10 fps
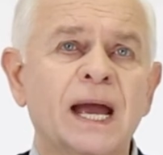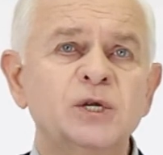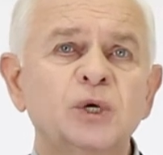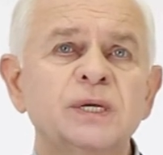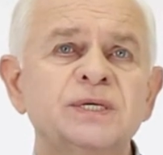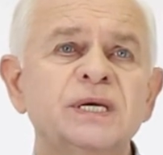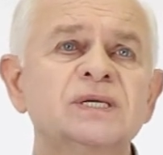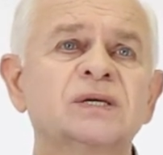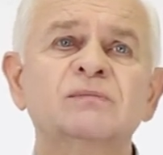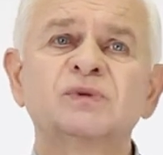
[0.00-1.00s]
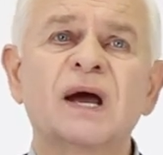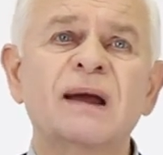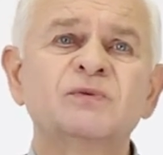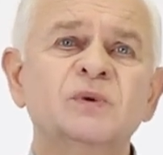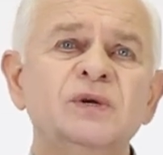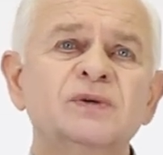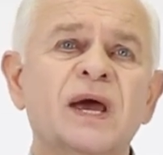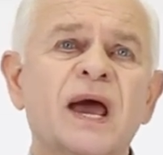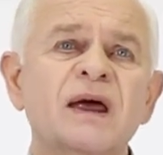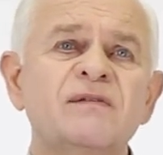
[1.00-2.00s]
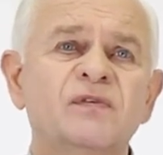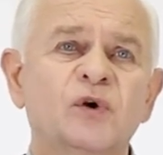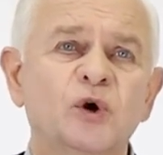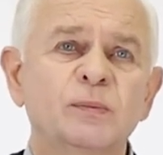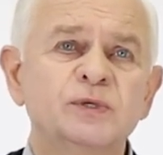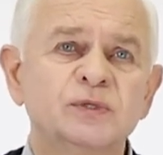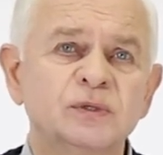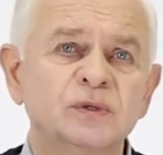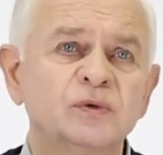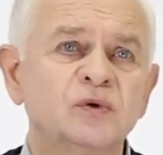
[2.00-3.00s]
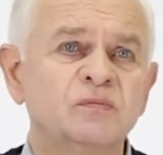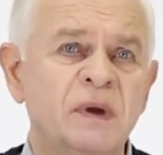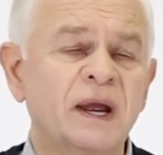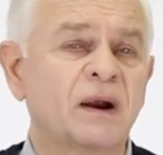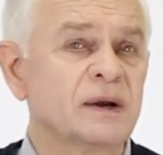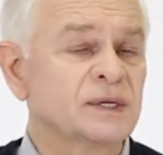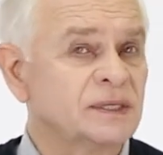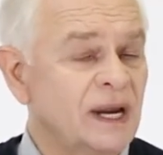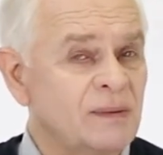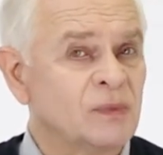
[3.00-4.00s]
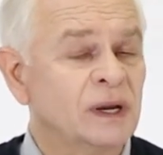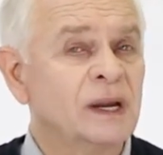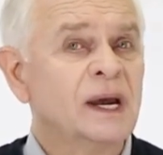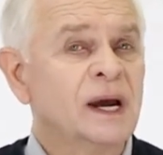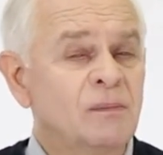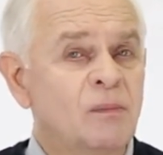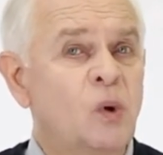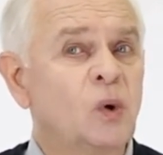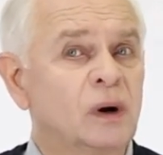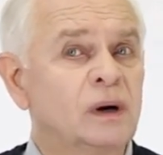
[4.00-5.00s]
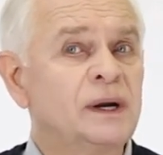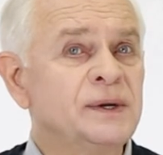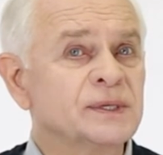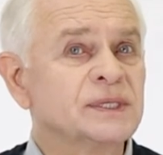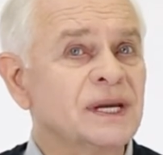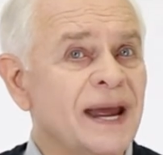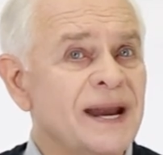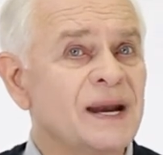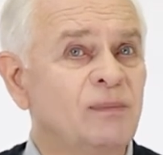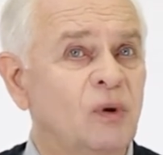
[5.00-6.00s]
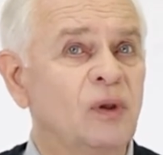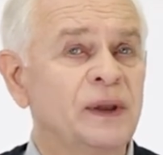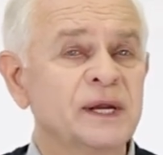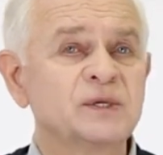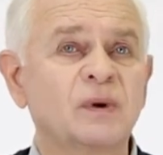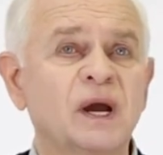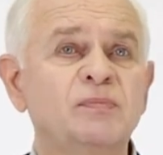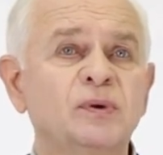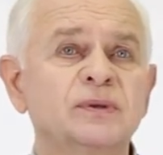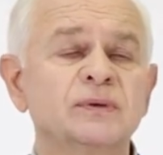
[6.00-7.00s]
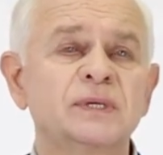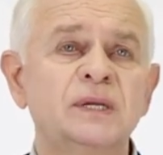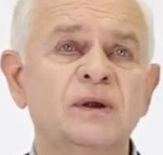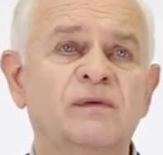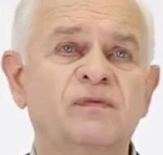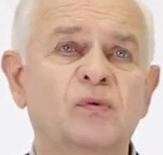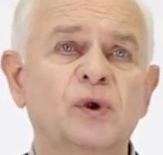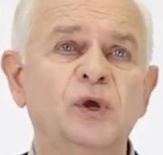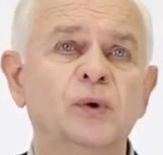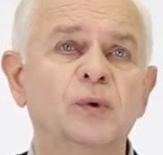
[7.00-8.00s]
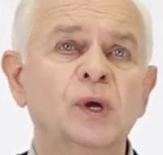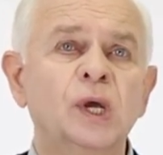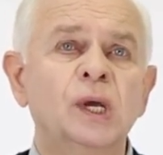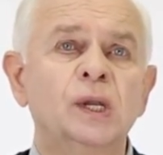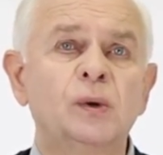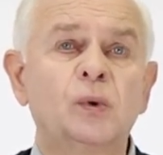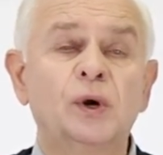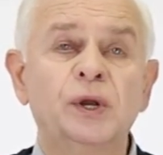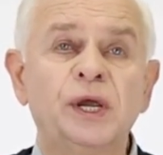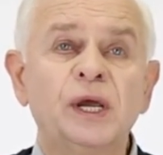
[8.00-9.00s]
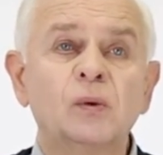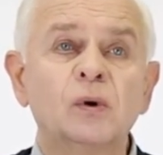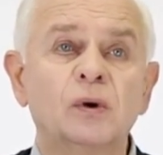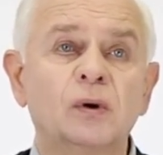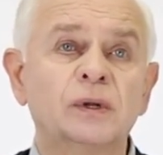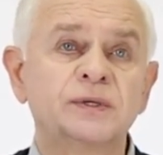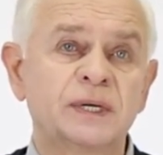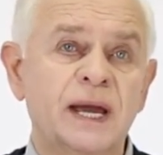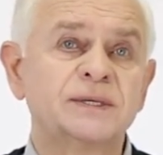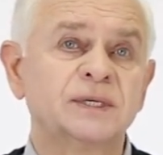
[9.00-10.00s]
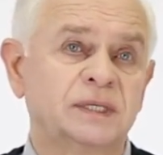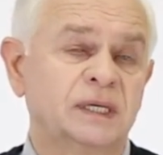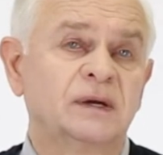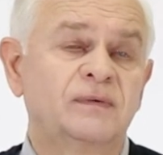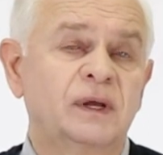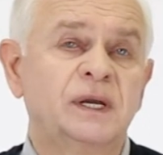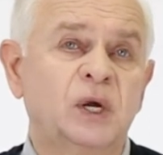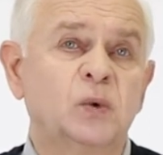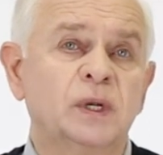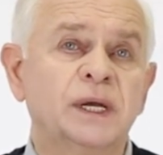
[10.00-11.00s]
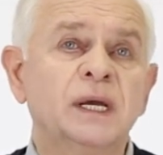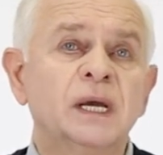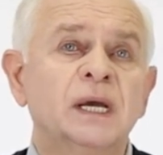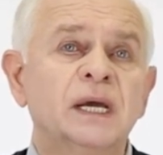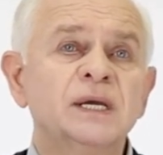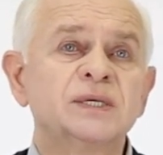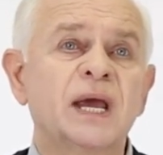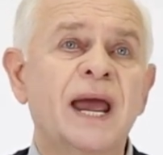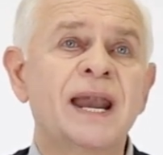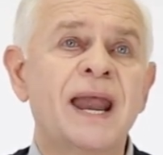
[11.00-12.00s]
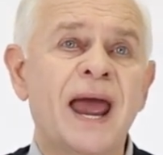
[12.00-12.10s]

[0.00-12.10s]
As you can see, sometimes we use adverbs to make our statement more understandable, and that's why I put those in there for you. The word equal is an adjective, and equally is an